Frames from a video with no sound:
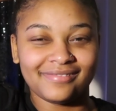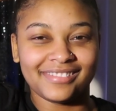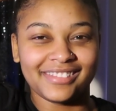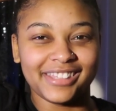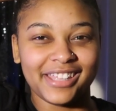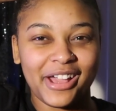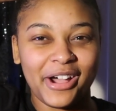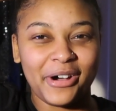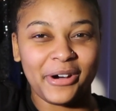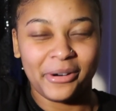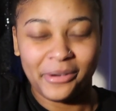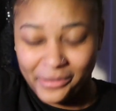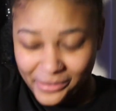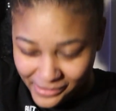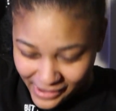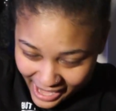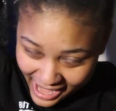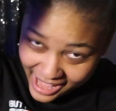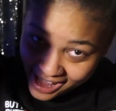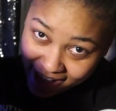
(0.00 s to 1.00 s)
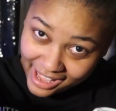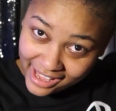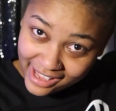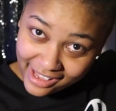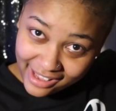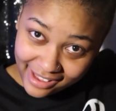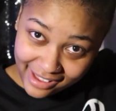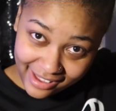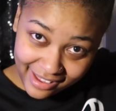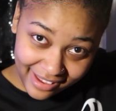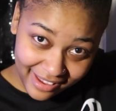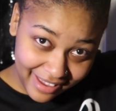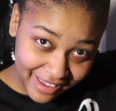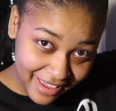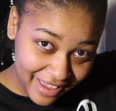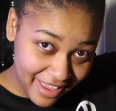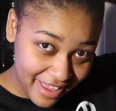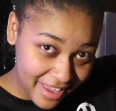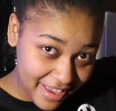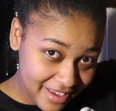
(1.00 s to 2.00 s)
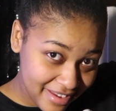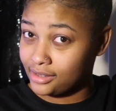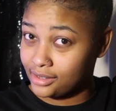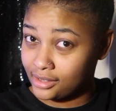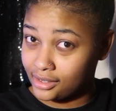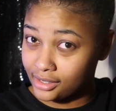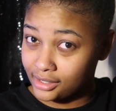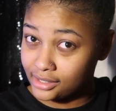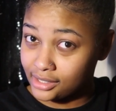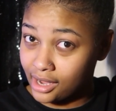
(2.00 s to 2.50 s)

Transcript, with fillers: No way. Yeah,